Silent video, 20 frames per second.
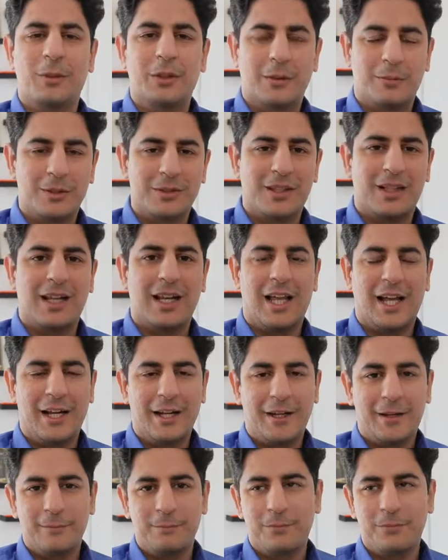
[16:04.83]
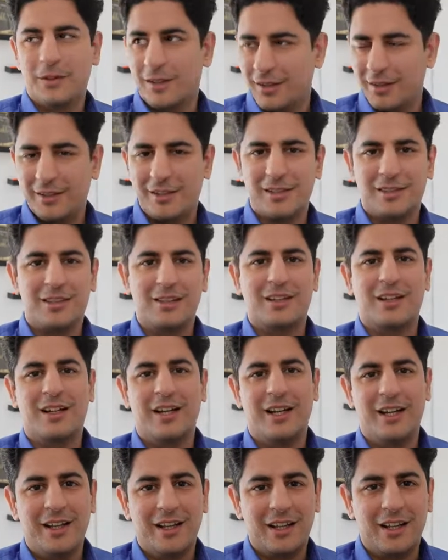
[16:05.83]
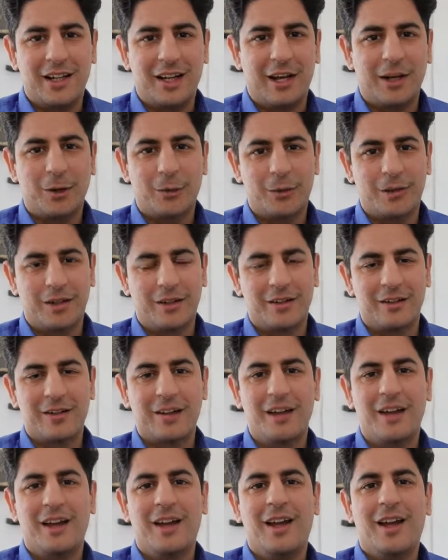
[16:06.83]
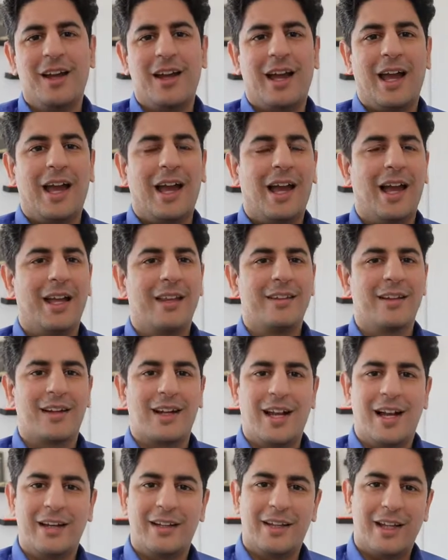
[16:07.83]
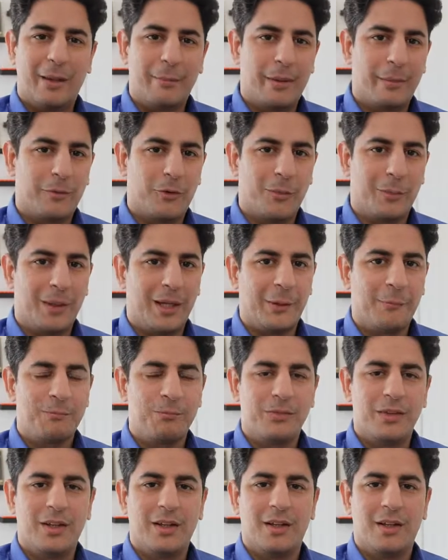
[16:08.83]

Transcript: There was a client, just a Canadian client over here, and the client came up to me.